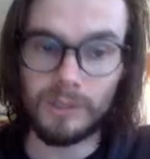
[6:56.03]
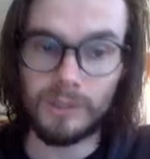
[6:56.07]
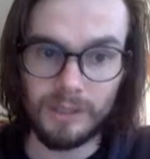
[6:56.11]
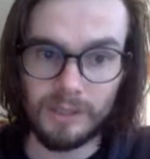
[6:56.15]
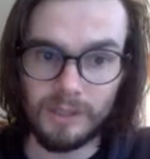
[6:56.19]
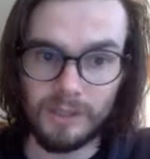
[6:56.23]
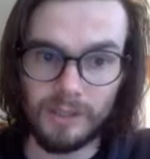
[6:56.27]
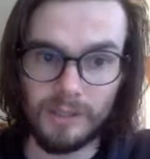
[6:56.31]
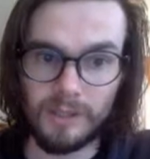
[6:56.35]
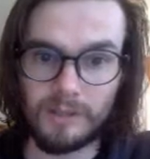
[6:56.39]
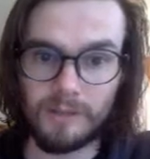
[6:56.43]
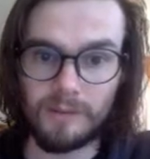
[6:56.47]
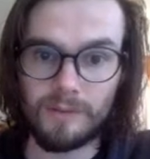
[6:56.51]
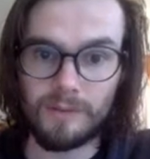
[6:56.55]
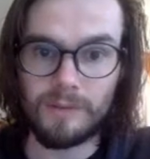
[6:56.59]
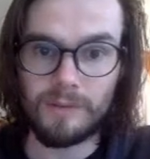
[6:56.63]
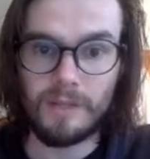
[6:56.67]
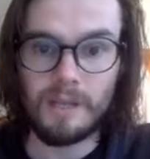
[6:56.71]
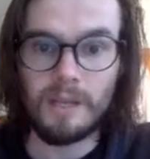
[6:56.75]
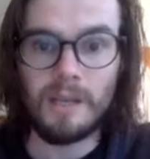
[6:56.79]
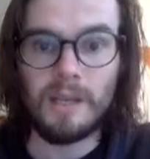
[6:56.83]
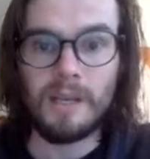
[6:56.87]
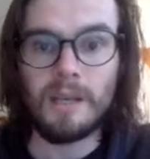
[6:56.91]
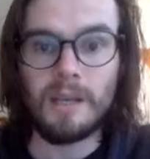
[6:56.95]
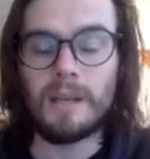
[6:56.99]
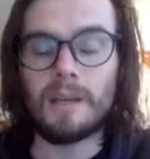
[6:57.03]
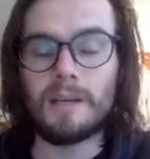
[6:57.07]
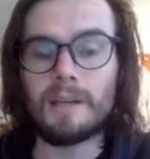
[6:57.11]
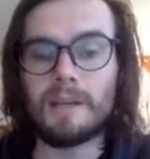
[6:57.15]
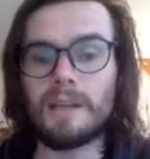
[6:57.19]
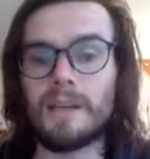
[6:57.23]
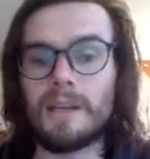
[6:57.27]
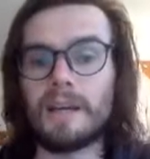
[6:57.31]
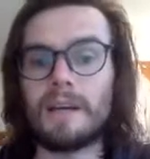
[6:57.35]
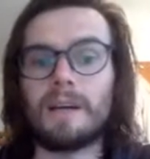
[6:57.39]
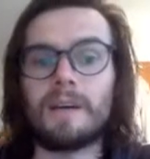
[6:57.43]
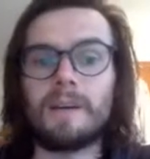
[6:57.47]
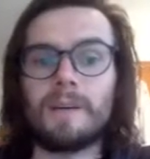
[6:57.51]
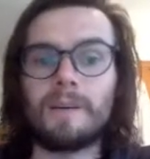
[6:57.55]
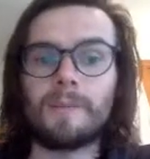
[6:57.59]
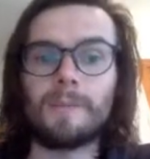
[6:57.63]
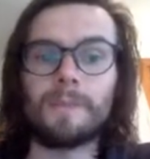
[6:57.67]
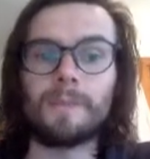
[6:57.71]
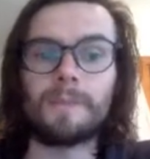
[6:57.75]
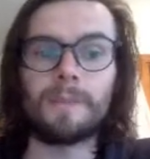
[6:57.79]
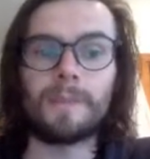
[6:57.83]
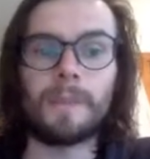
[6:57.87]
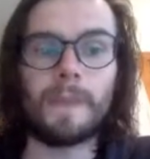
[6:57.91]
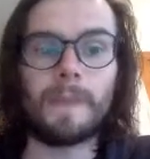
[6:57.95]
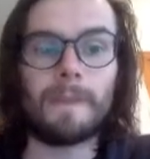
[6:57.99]
initiative. Now,
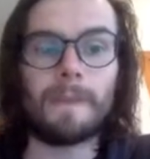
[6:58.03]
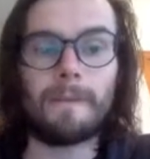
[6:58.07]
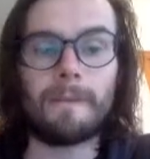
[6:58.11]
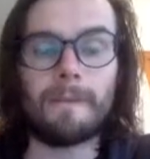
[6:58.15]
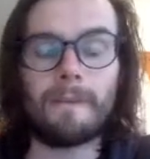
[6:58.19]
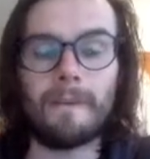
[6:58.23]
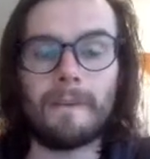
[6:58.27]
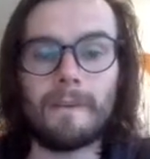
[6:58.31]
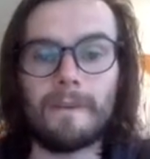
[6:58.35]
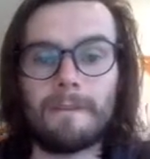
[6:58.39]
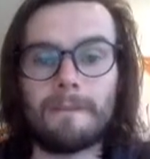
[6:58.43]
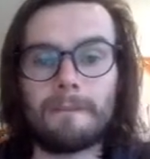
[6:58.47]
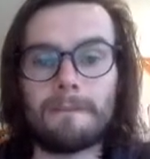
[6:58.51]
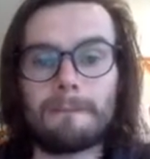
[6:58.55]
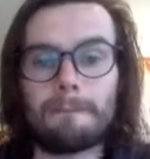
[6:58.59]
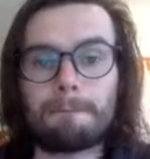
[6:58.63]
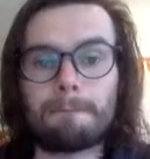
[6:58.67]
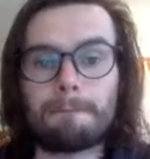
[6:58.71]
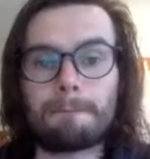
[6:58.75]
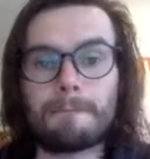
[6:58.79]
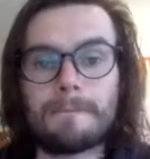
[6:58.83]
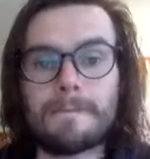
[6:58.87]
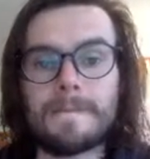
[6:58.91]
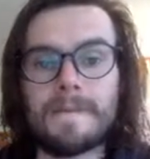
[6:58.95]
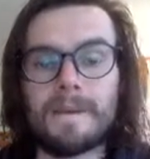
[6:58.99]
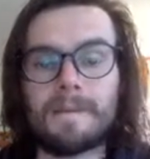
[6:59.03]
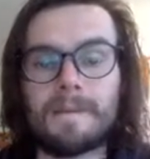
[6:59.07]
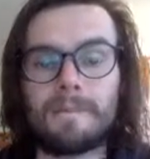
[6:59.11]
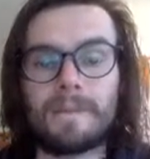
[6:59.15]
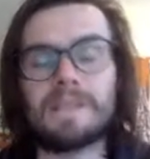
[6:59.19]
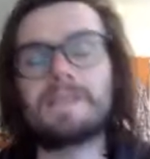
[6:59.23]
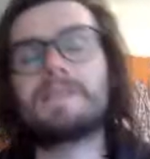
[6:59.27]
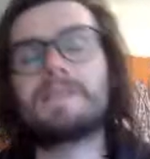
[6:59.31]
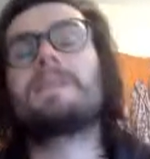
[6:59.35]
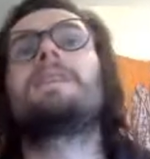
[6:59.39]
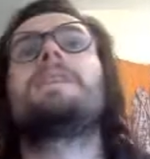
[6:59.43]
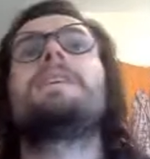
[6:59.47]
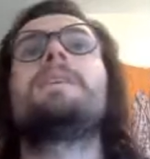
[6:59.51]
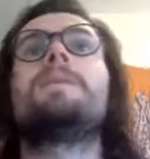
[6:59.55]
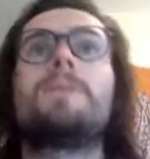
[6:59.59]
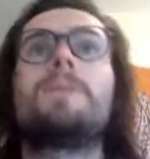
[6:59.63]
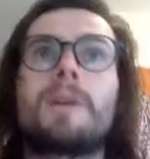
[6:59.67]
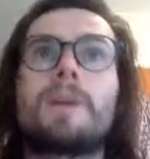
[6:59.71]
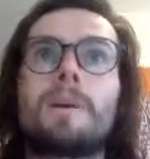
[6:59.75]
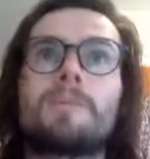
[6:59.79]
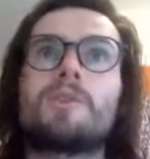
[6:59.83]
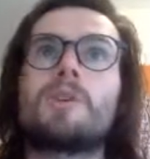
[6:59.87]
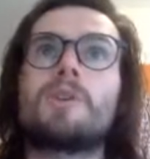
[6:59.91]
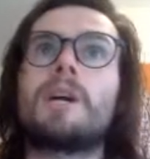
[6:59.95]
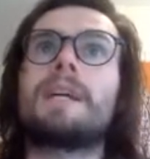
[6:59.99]
basically what
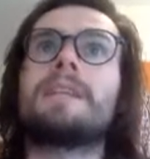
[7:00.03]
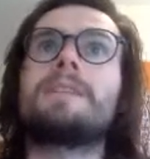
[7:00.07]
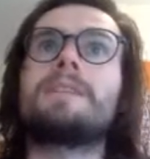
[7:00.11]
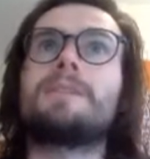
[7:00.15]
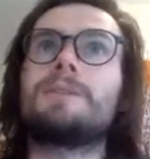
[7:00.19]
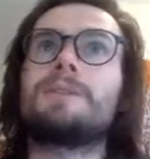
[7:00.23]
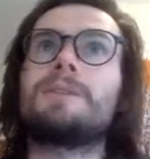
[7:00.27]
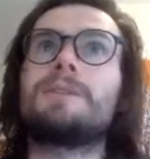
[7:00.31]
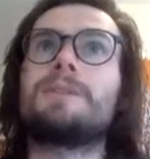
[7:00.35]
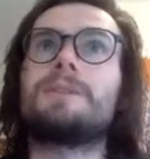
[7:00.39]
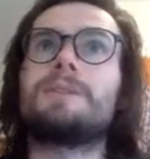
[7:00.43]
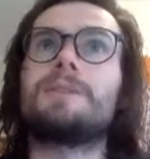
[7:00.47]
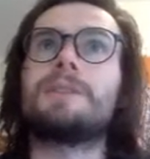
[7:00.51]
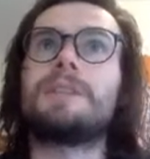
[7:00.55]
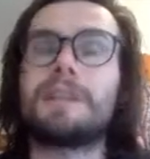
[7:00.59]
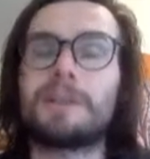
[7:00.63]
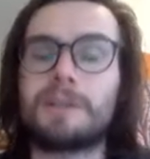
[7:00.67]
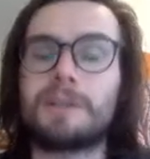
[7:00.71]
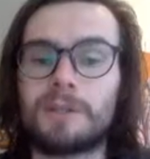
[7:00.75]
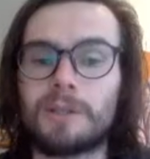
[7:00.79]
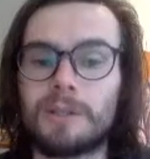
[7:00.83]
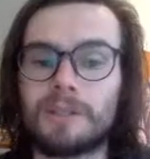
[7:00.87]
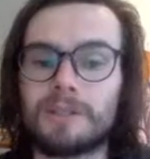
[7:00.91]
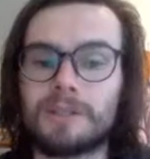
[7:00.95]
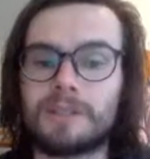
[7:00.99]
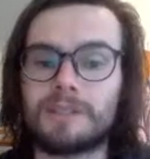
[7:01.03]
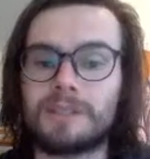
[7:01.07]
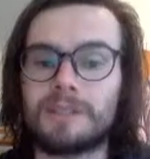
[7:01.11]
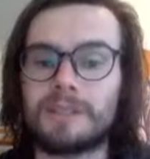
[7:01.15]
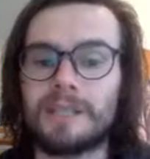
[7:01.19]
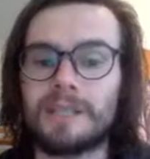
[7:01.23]
I'm trying to get across